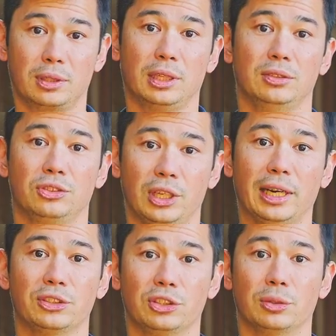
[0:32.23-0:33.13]
can set
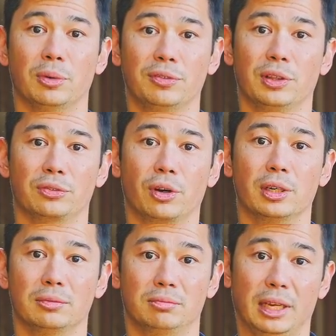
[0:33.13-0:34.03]
our system off on the
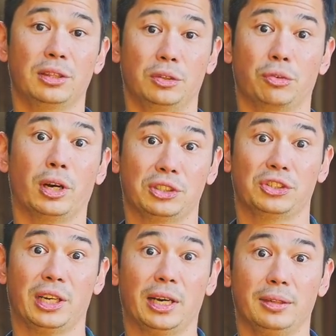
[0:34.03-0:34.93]
right, at the right
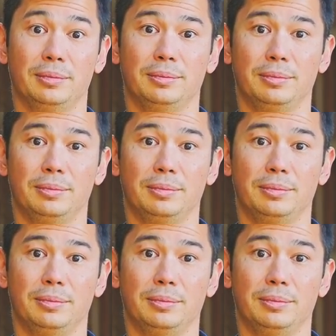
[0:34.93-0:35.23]
start.